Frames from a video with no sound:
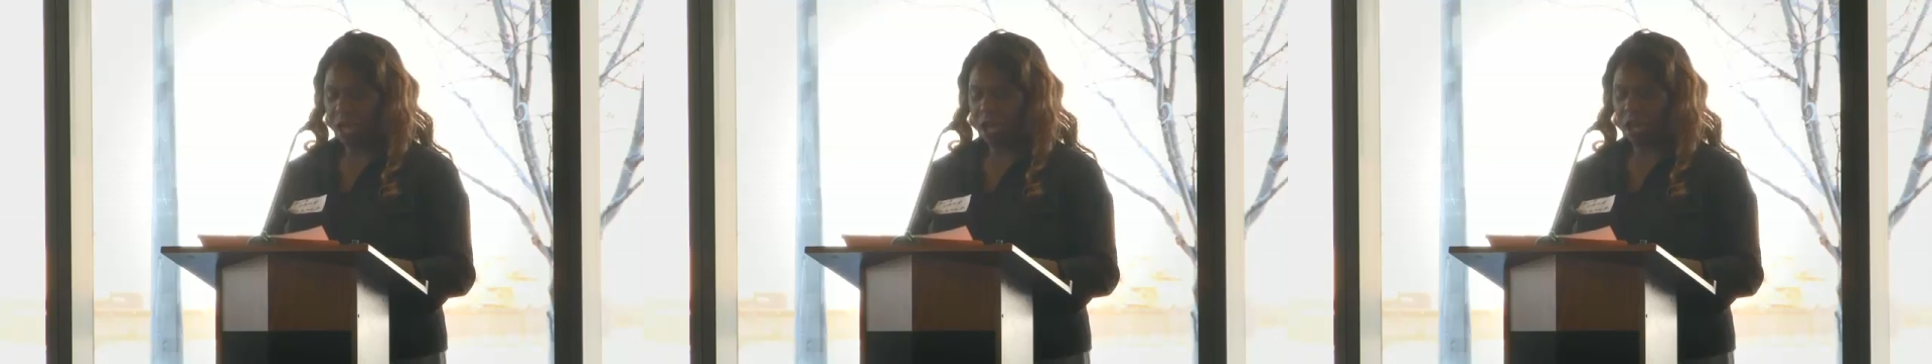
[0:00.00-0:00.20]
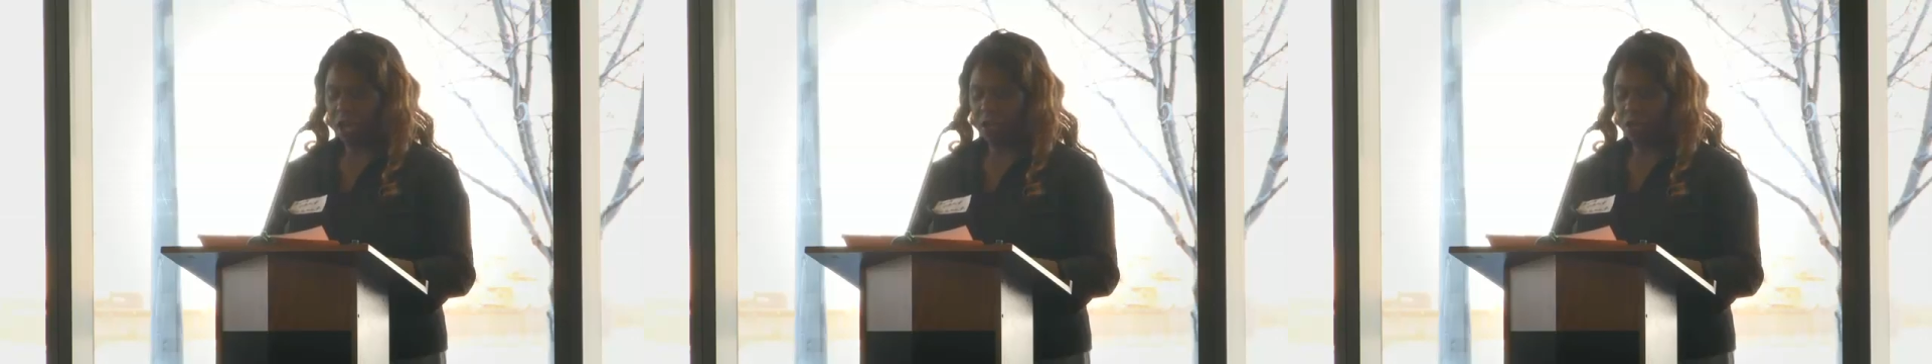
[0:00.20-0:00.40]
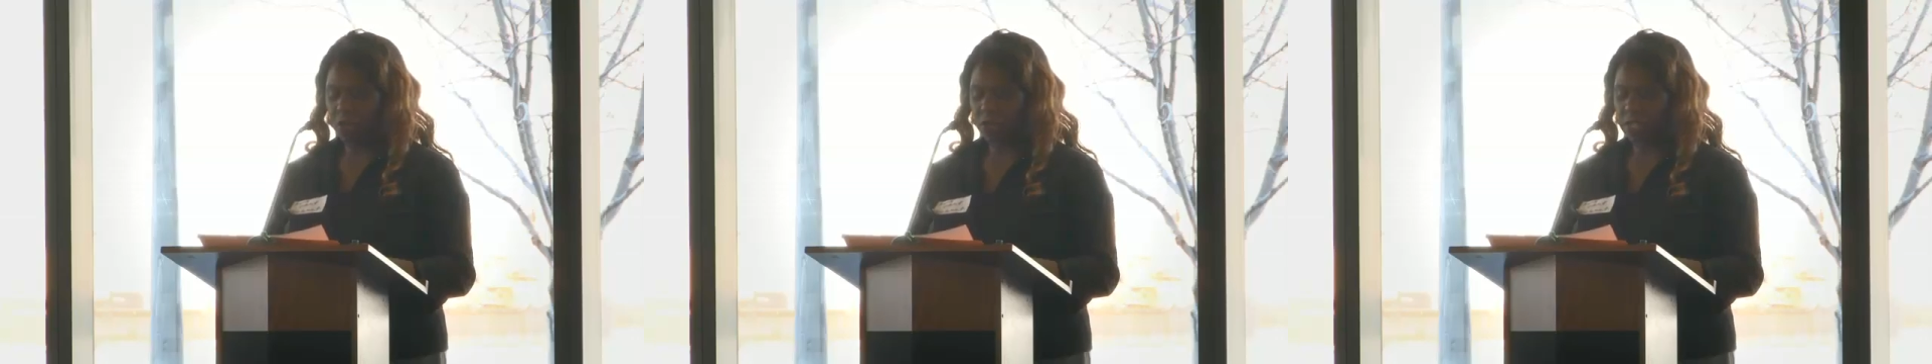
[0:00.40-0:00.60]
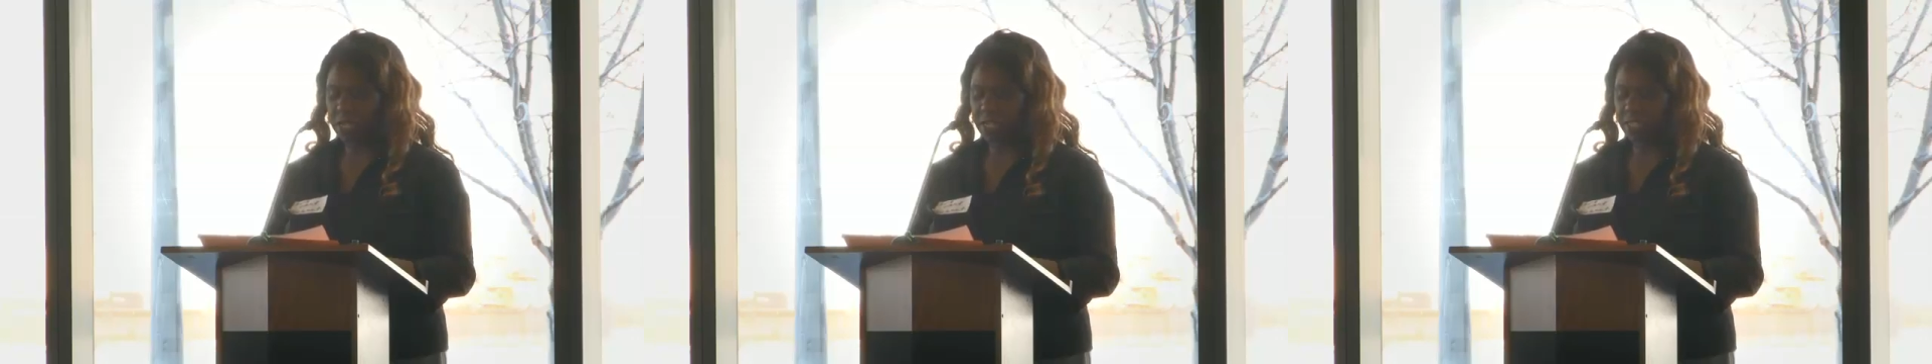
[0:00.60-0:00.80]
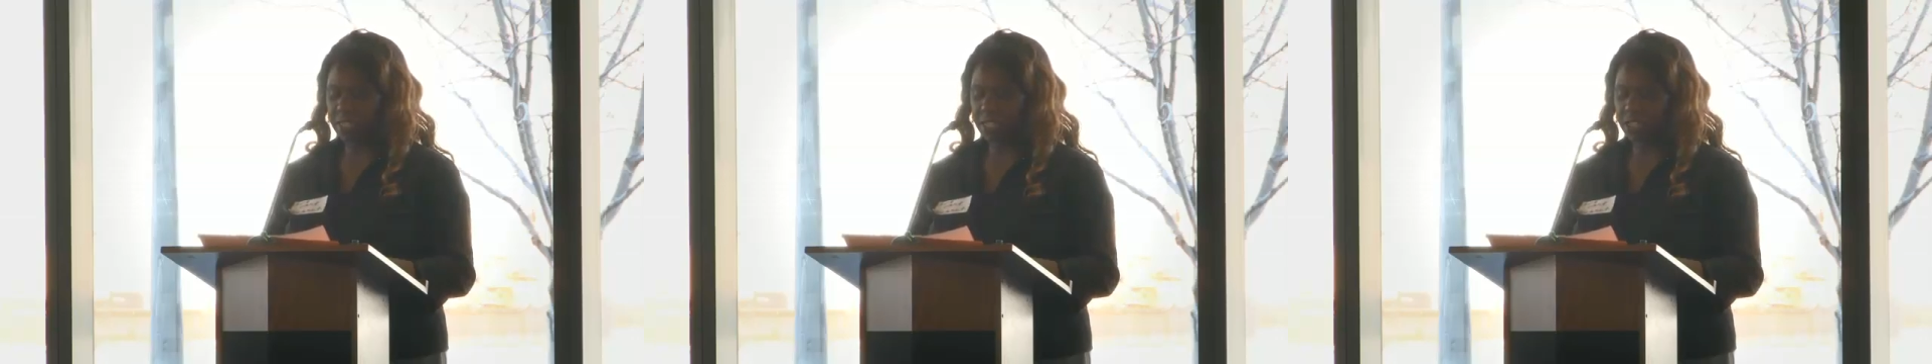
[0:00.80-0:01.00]
Our
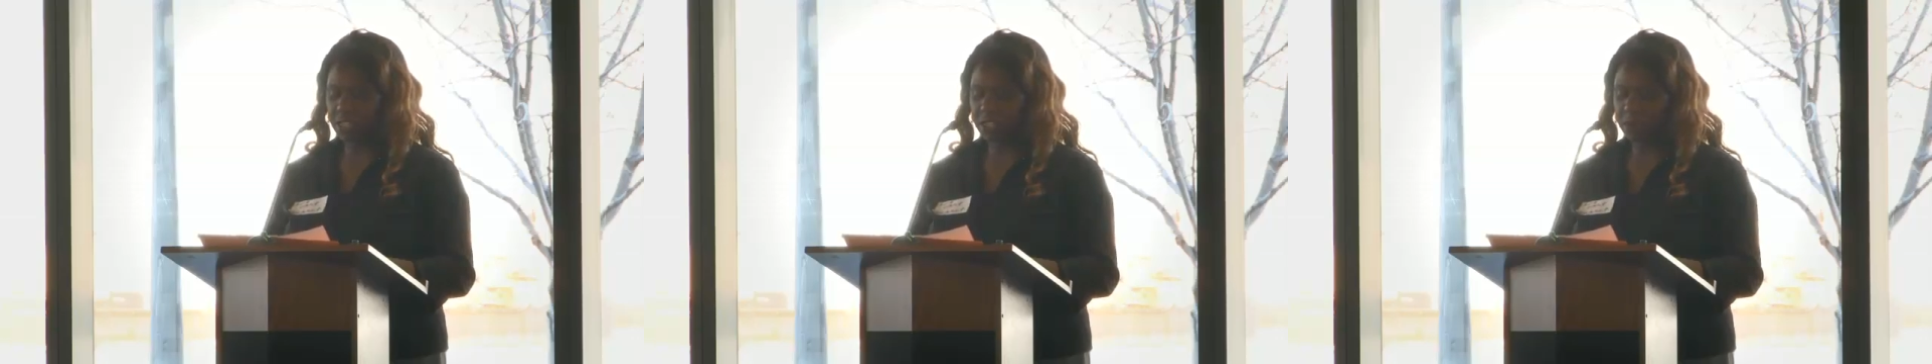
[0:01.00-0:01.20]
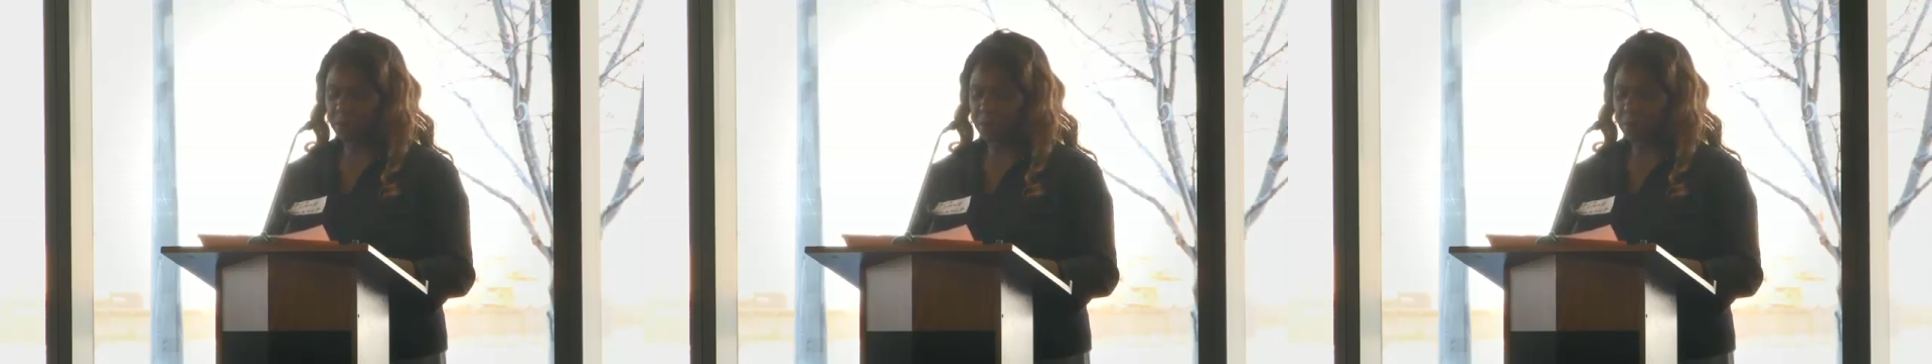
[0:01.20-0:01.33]
organization,